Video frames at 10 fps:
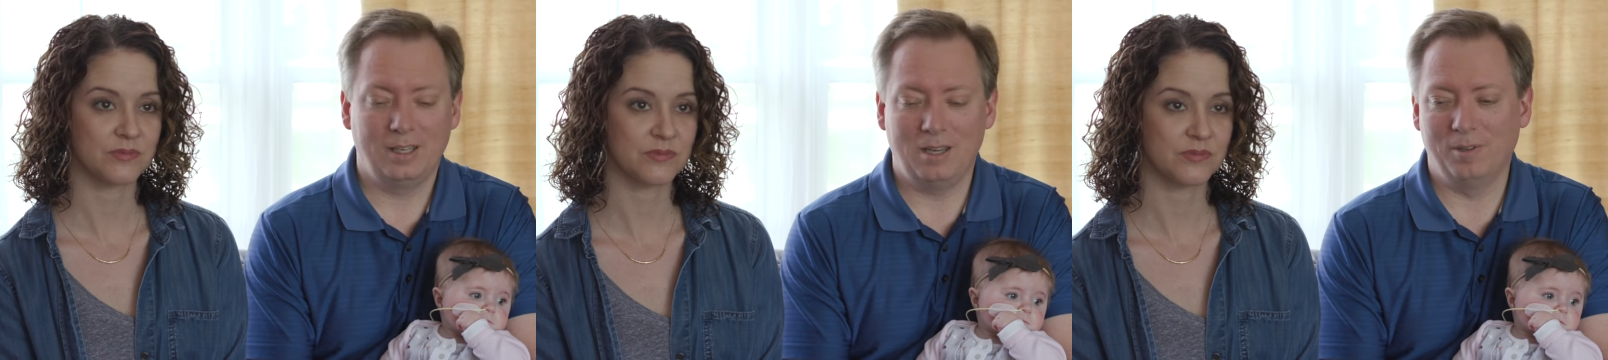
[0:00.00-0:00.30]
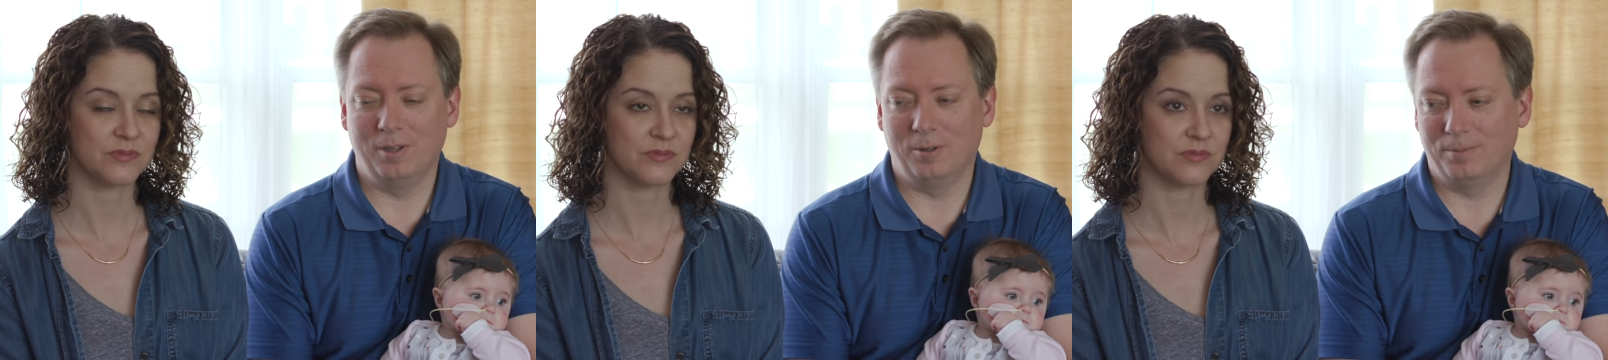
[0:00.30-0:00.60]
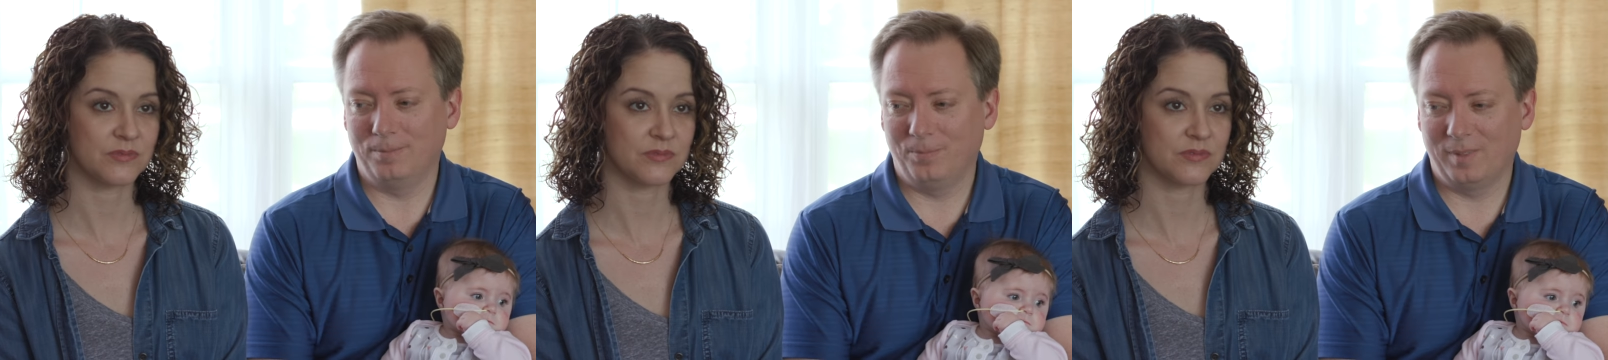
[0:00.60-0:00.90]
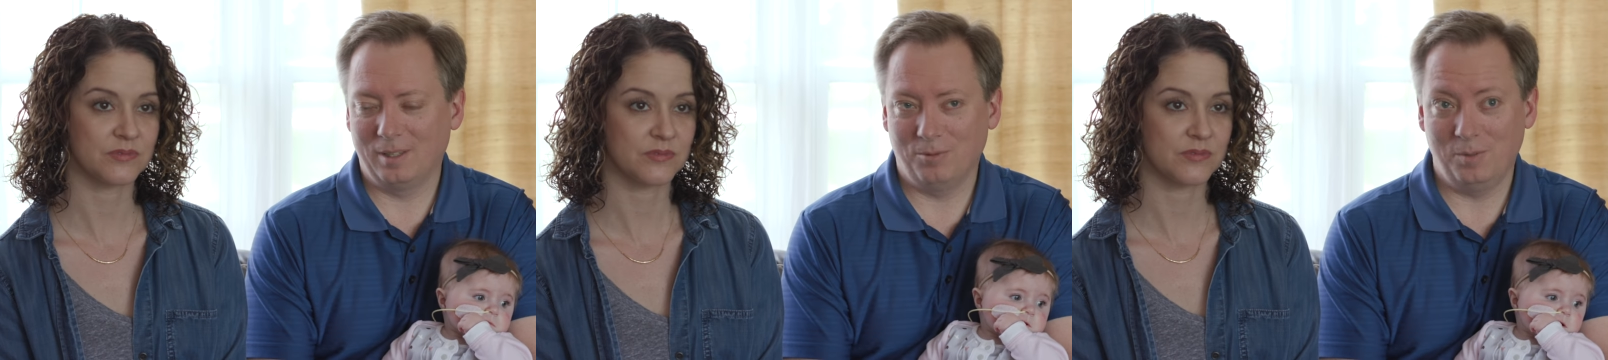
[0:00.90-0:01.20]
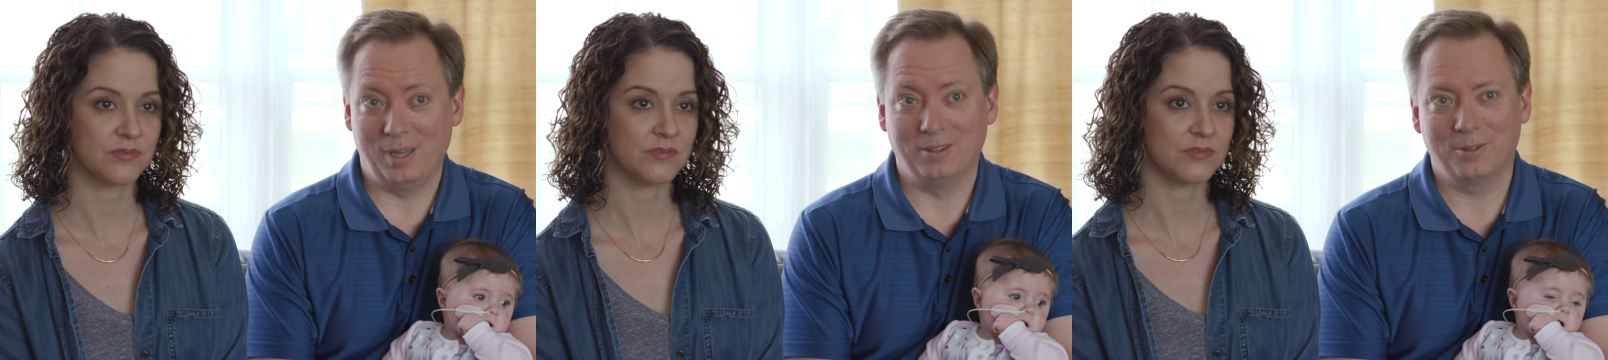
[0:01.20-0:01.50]
Speaker 1: even though
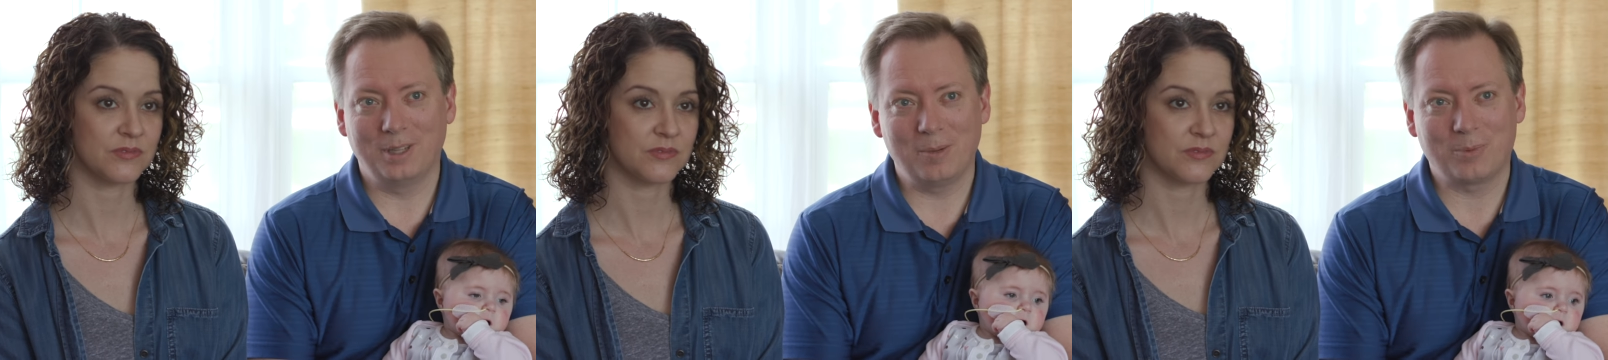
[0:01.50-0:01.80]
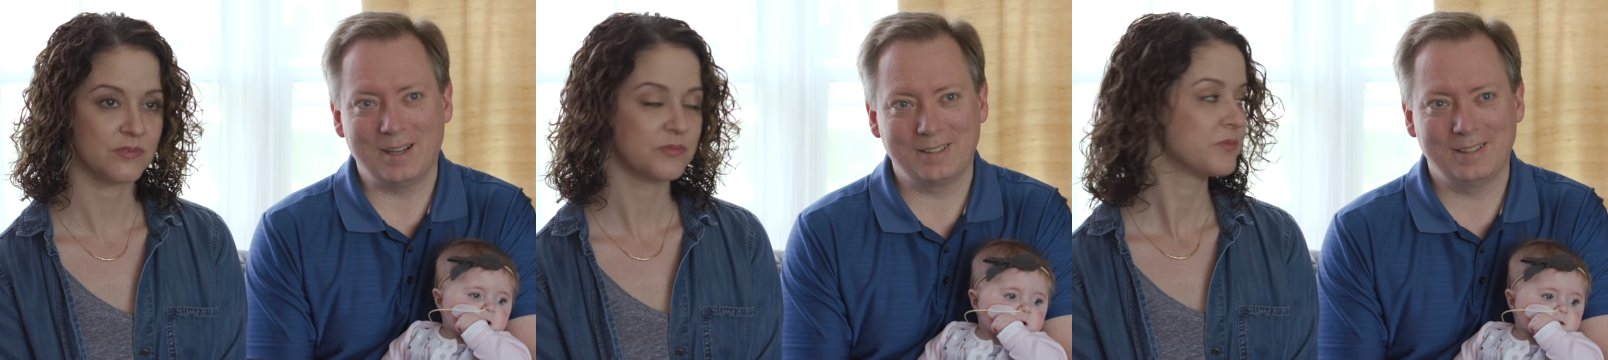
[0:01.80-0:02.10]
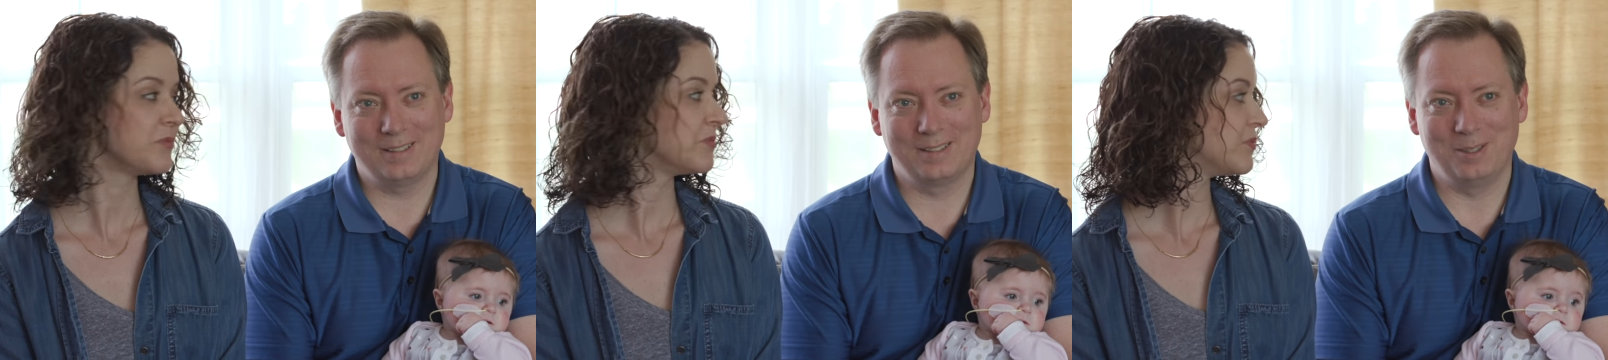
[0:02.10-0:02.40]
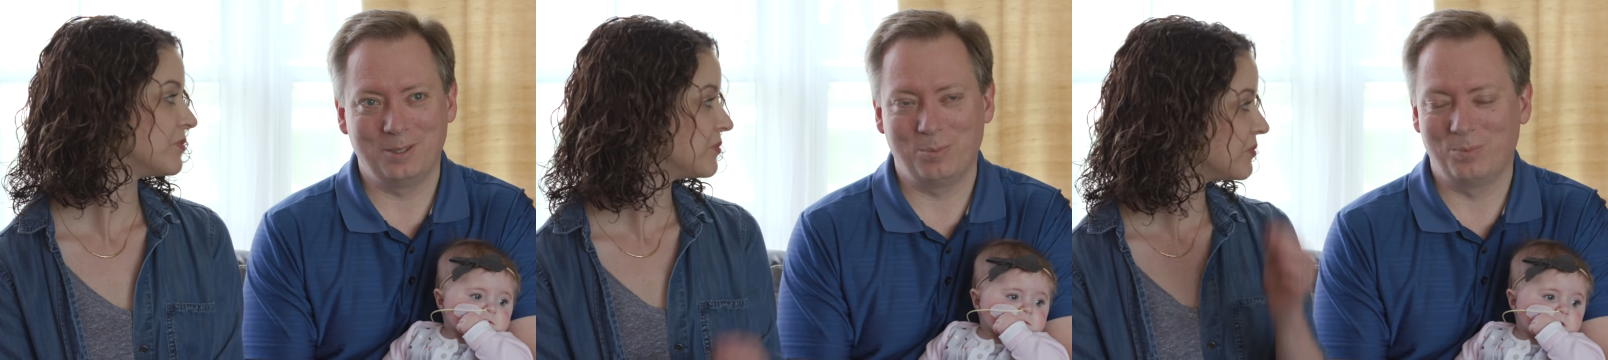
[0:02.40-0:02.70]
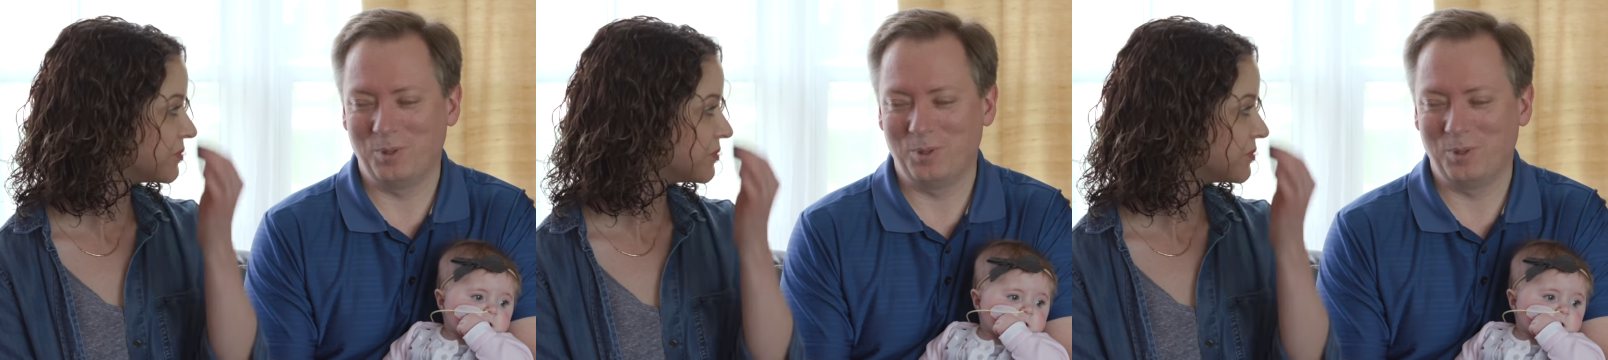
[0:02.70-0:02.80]
we've been through that process, you know, your